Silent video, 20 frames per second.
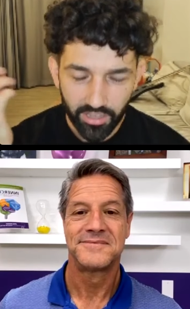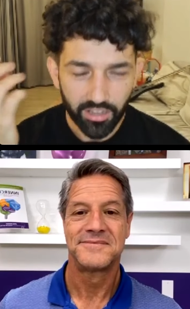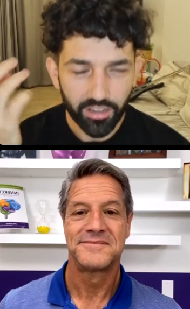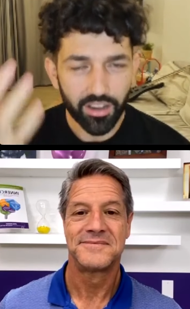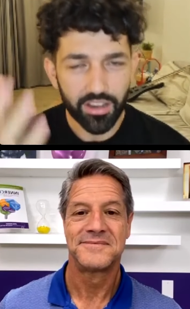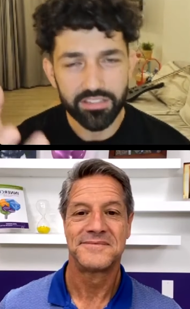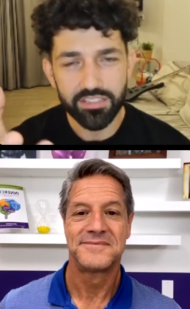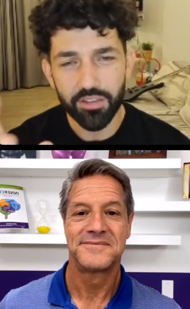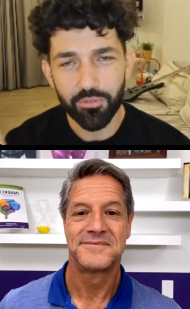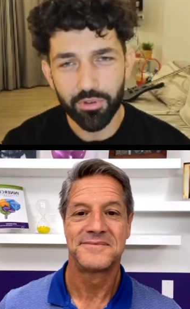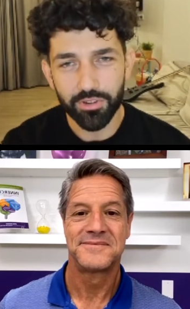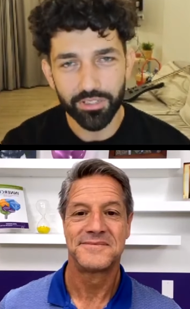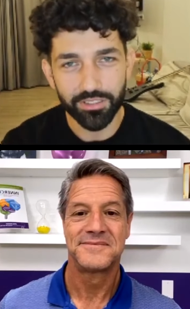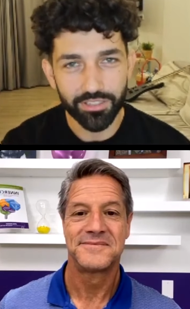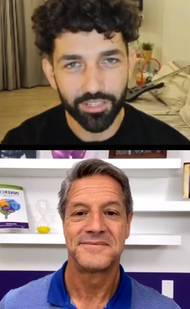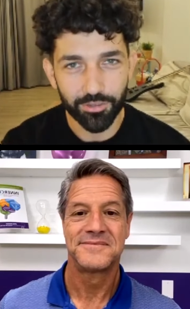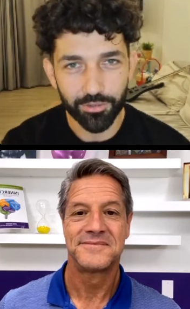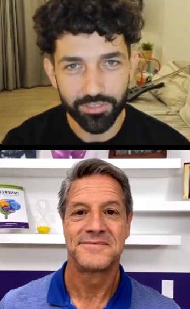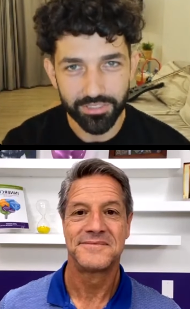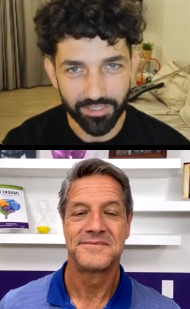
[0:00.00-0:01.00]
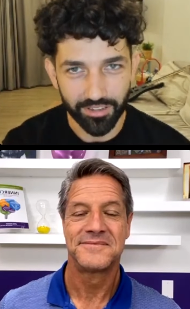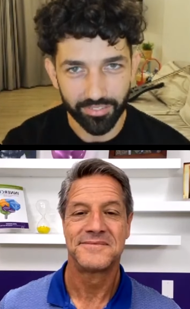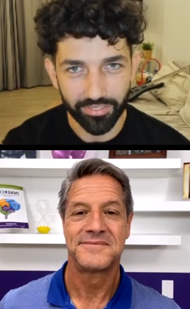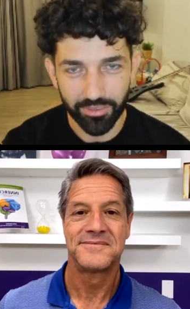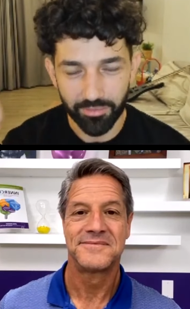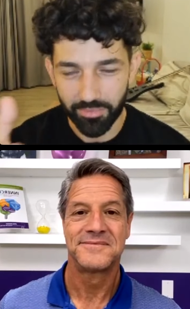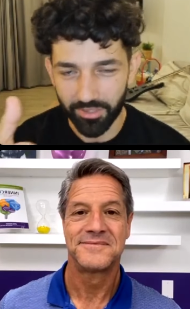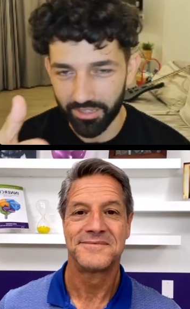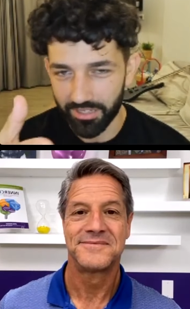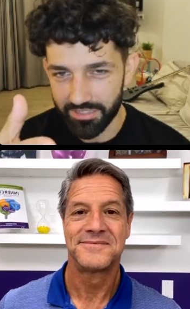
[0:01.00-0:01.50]
Speaker 1: Guys, I want to tell you
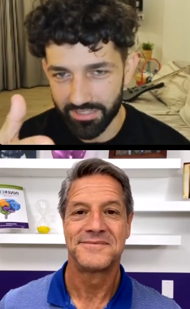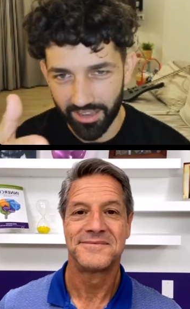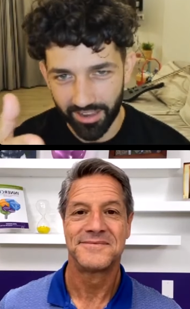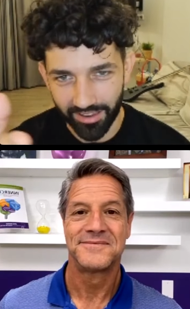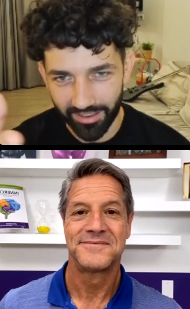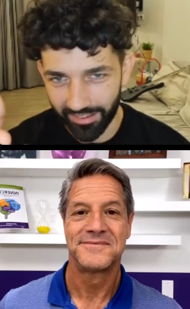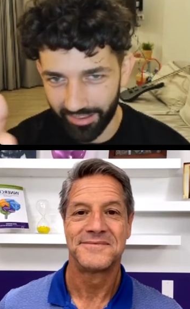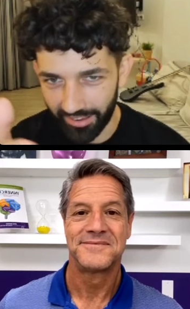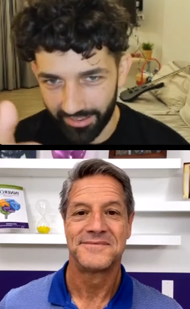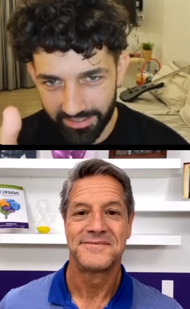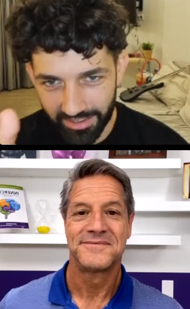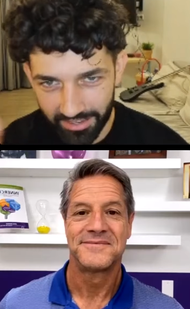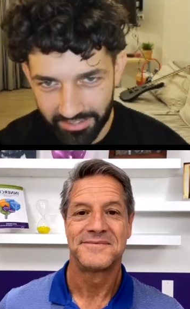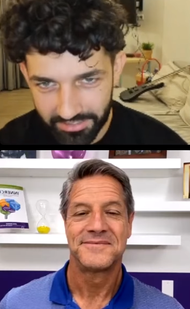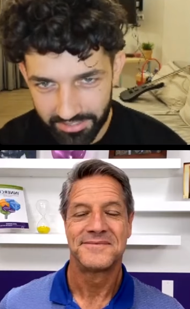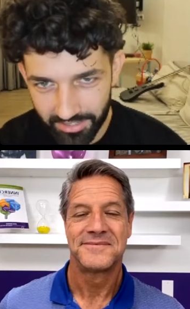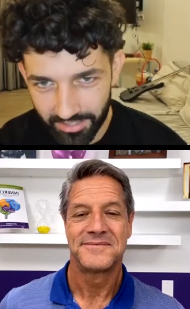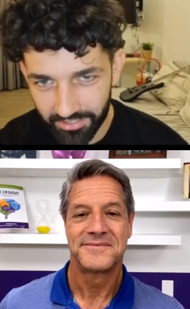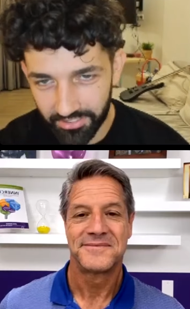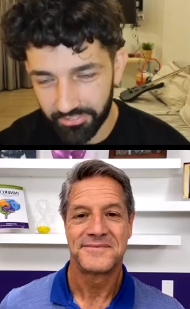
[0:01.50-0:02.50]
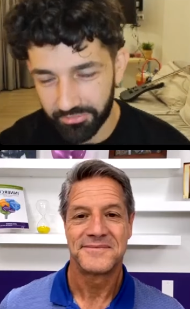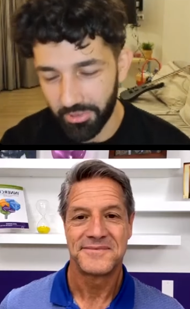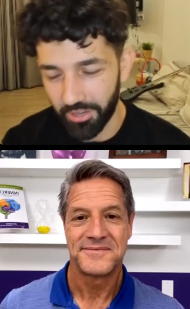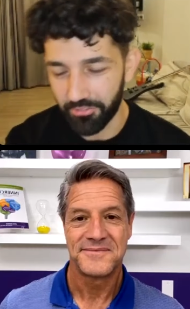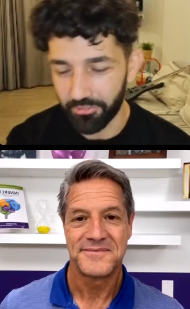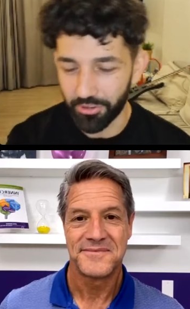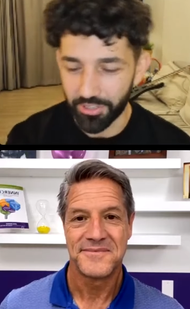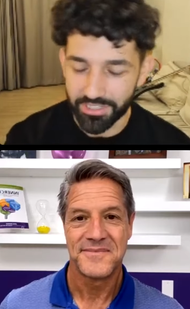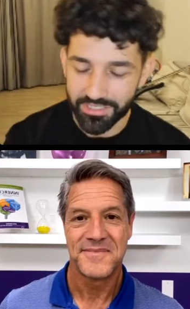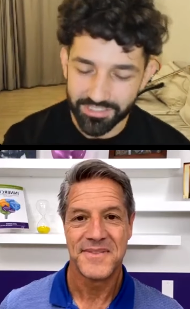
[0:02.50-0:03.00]
something because I, I, I see a lot of my
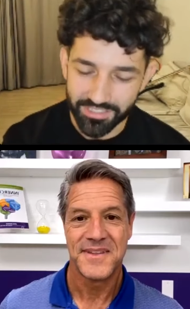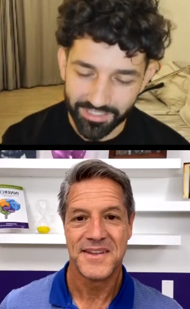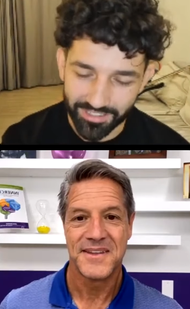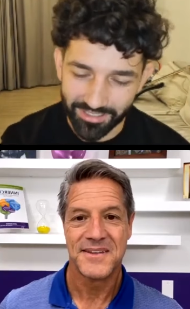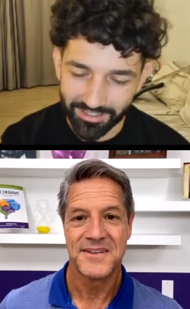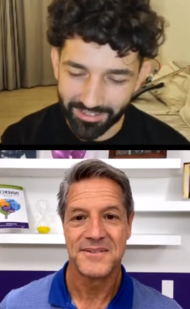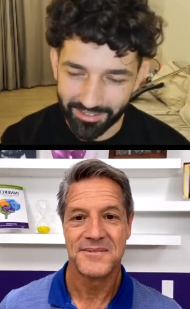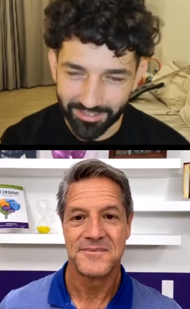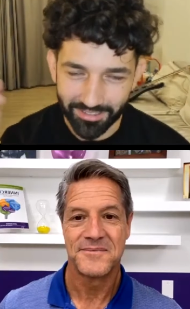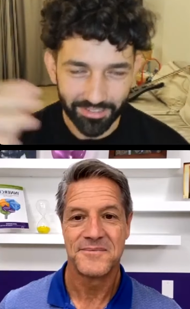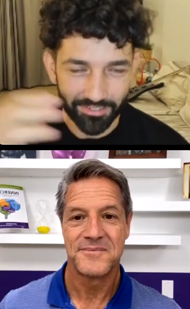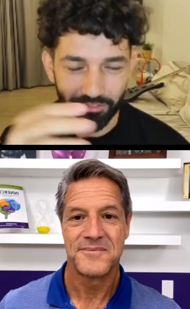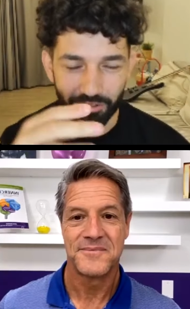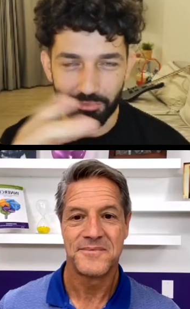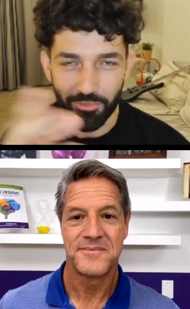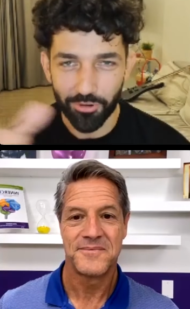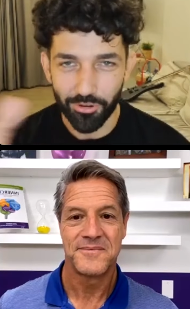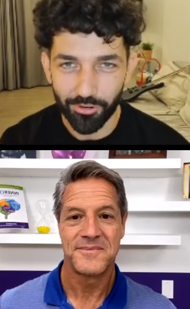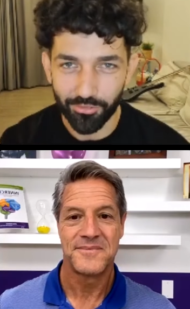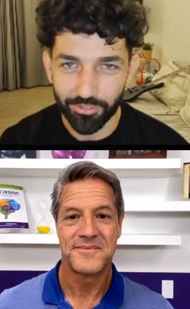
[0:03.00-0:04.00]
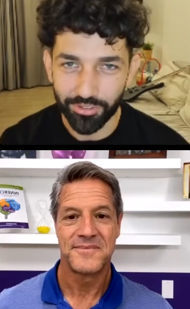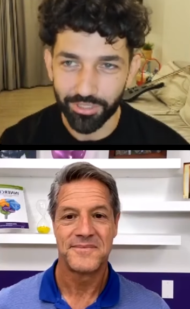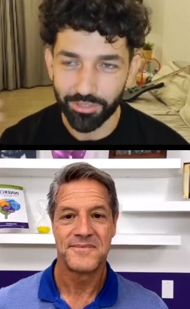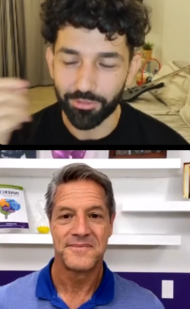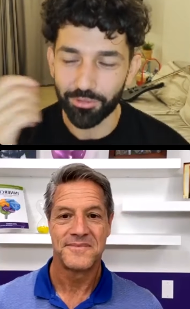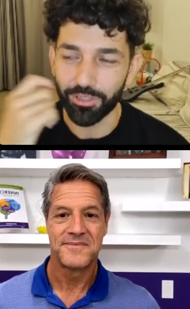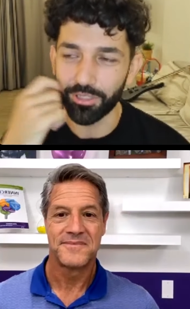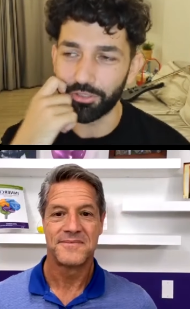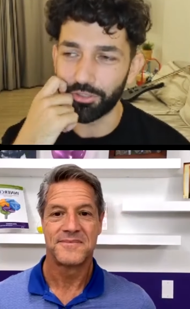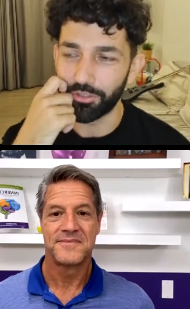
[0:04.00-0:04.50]
friends uh, here from all over
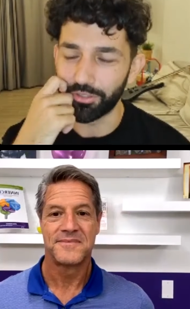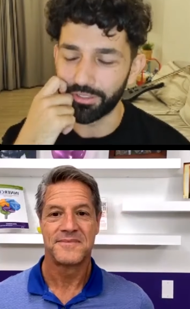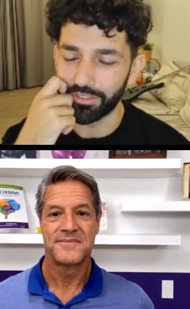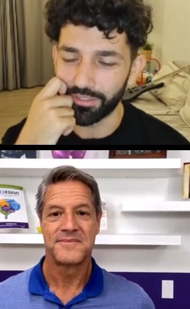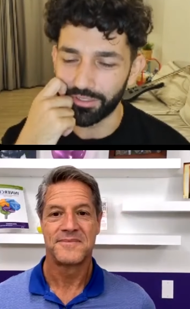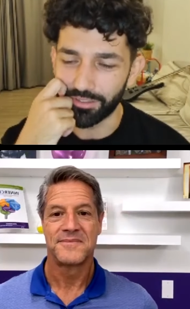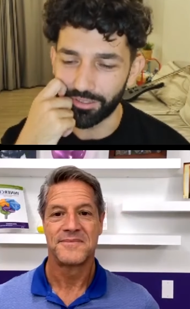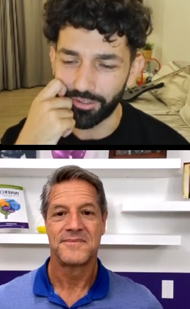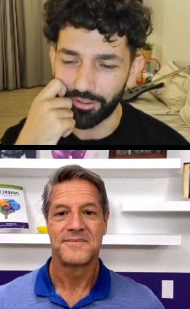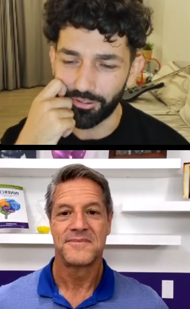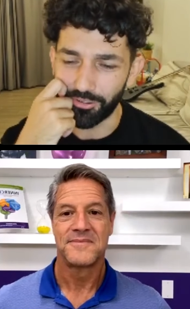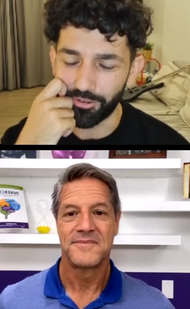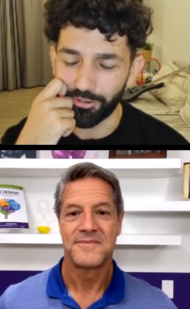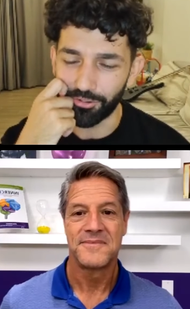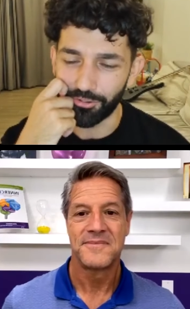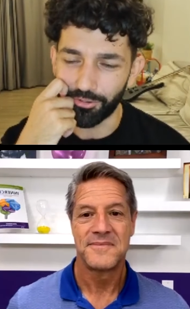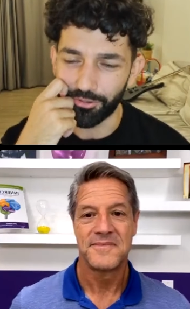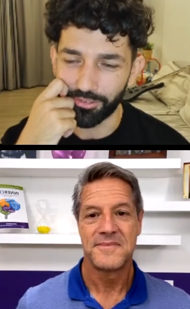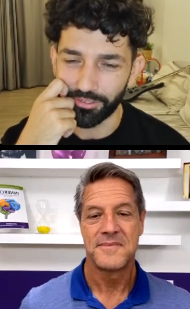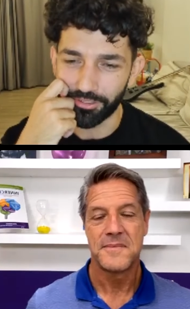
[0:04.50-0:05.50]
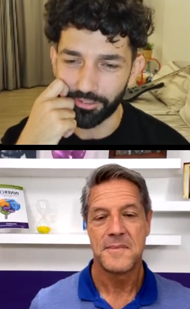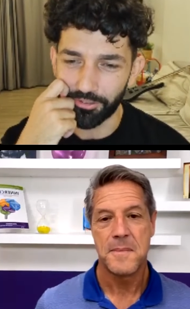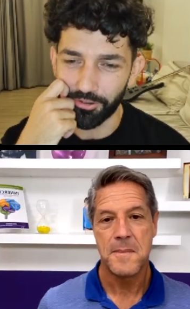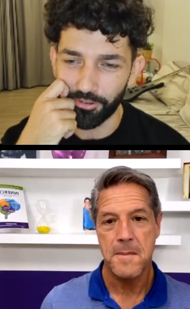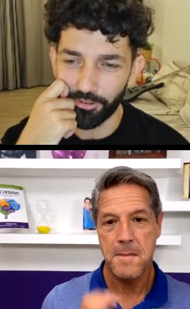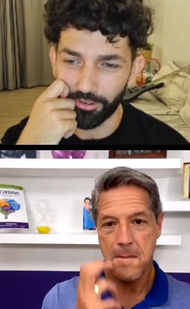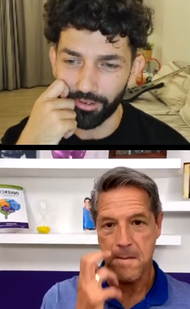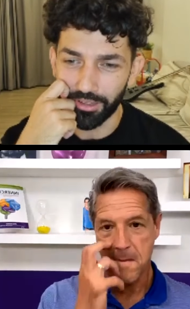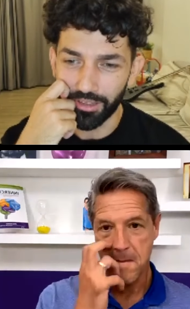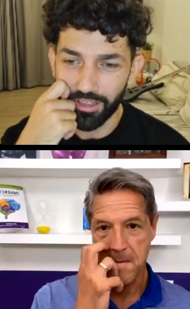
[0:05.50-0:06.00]
the world on the on, on the
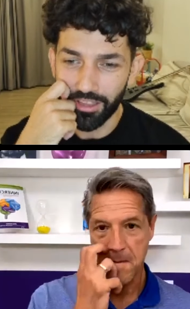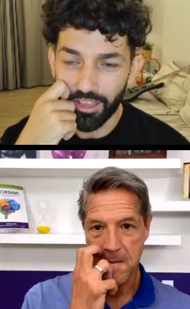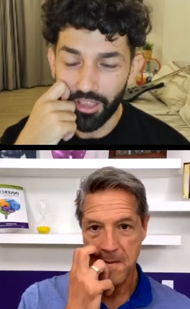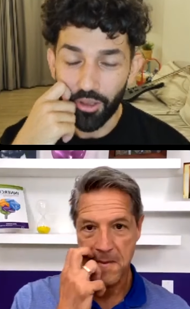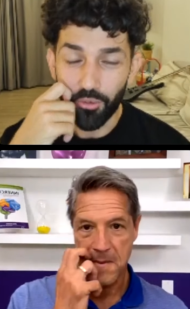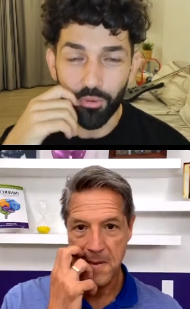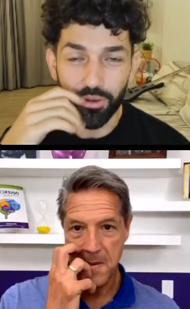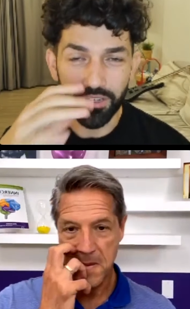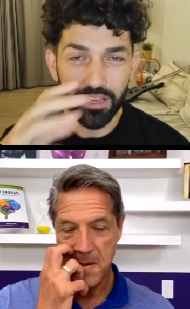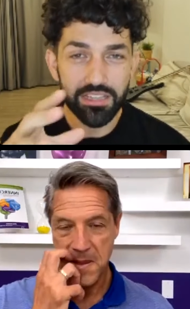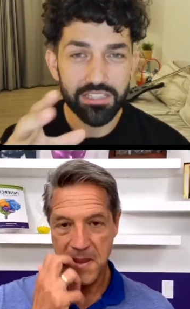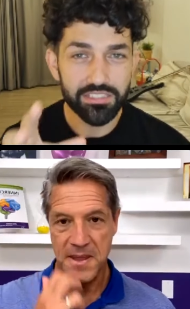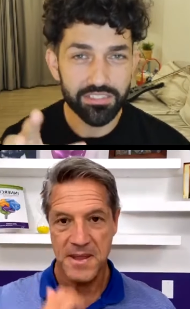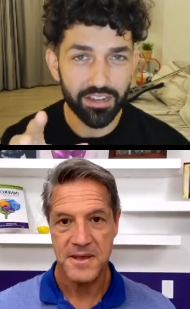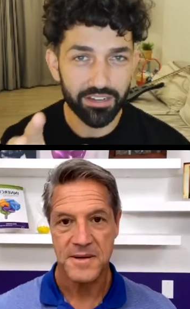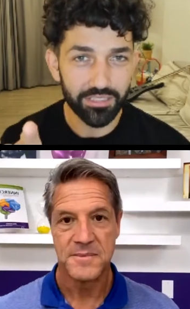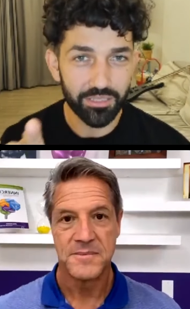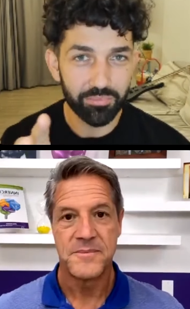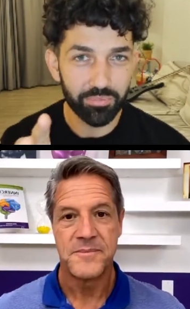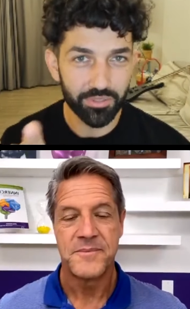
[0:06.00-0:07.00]
call. When I started